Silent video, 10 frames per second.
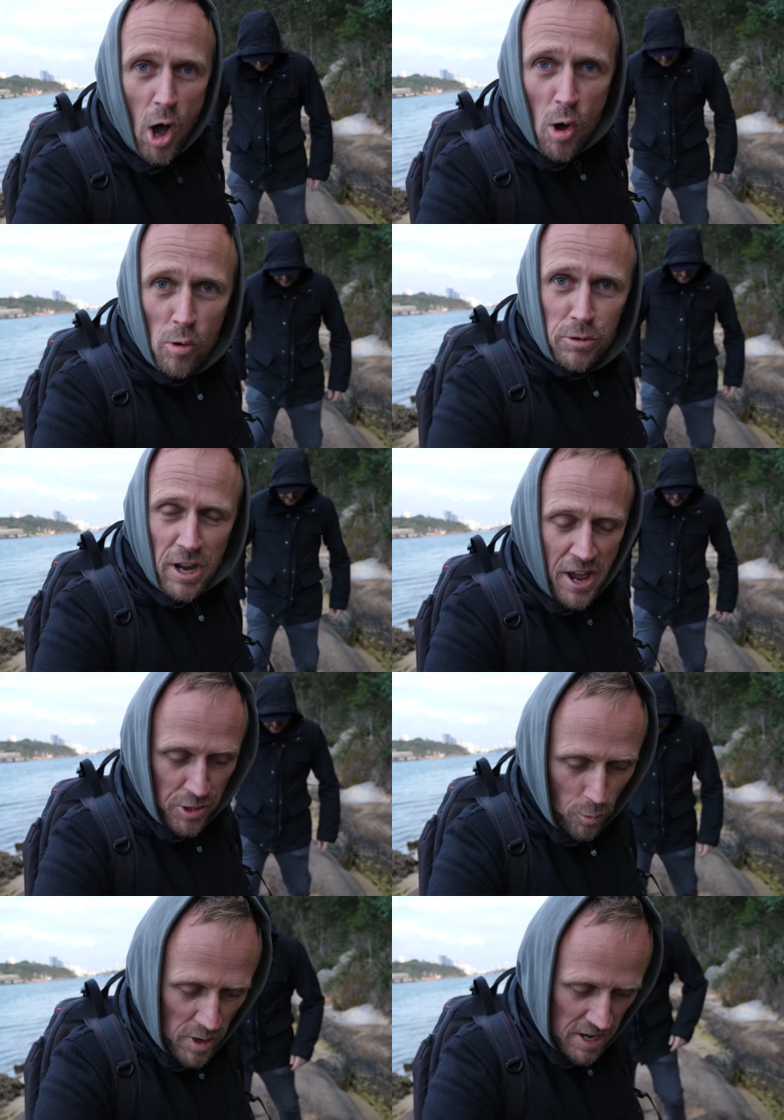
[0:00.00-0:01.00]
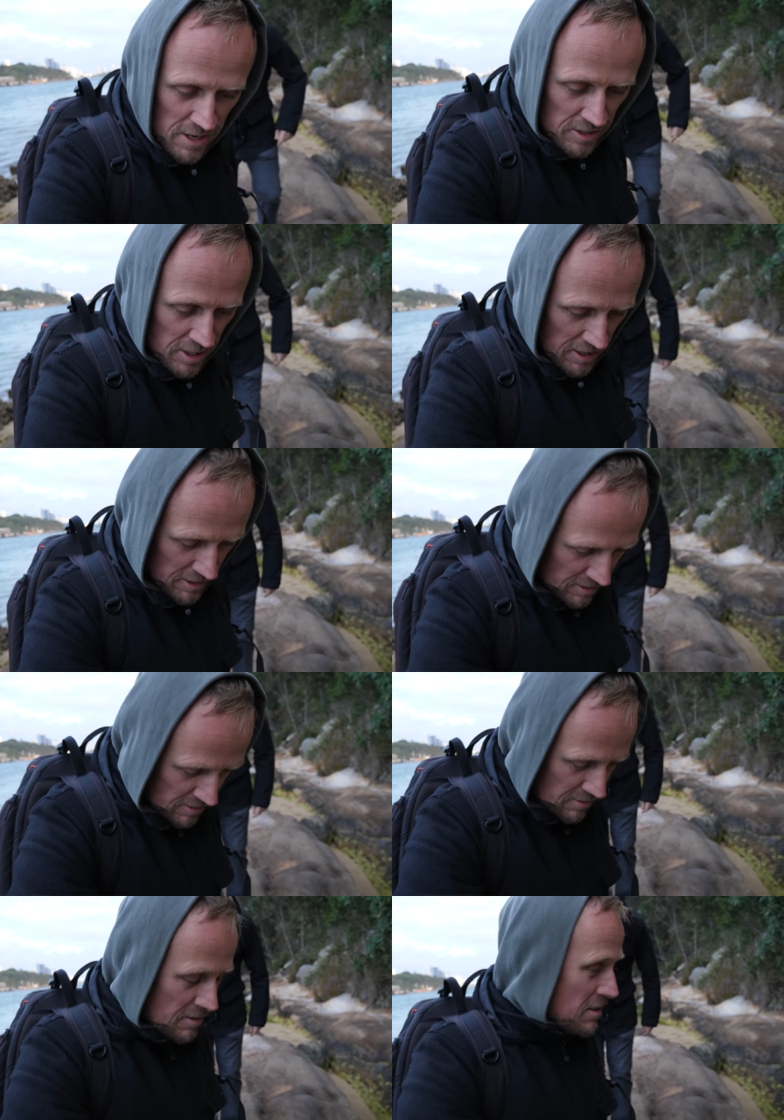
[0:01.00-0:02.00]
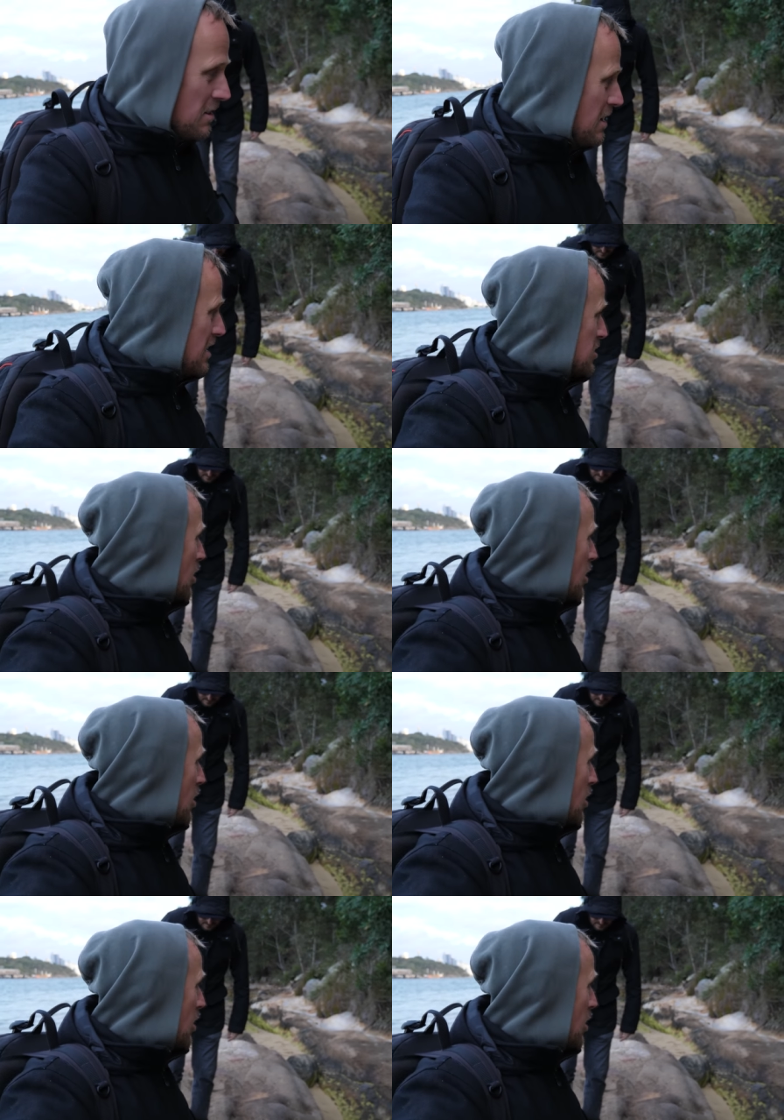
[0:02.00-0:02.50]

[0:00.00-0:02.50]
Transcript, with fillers: cold and the wind has